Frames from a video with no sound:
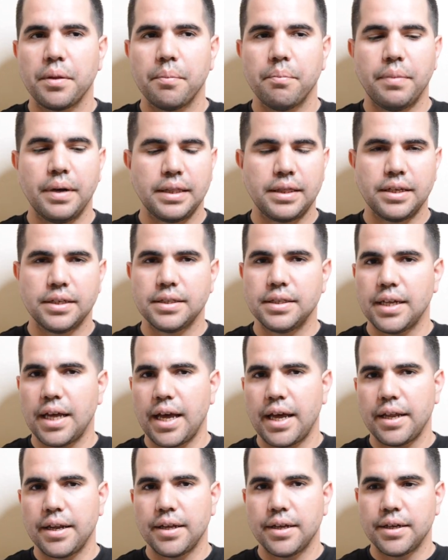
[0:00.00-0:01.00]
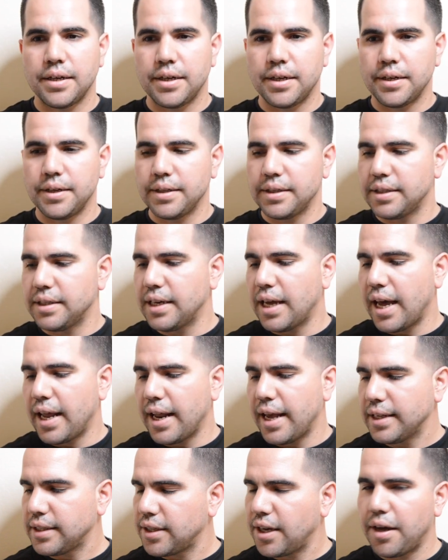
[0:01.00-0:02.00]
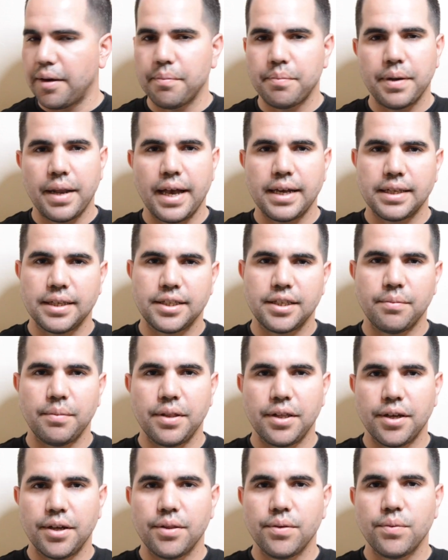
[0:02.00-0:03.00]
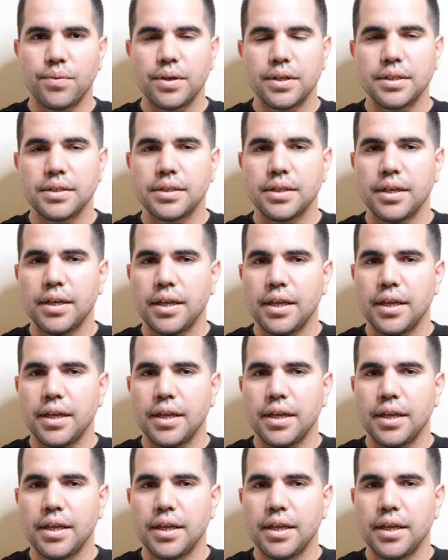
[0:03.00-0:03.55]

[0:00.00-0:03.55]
but it's not as complex as some of the other ones.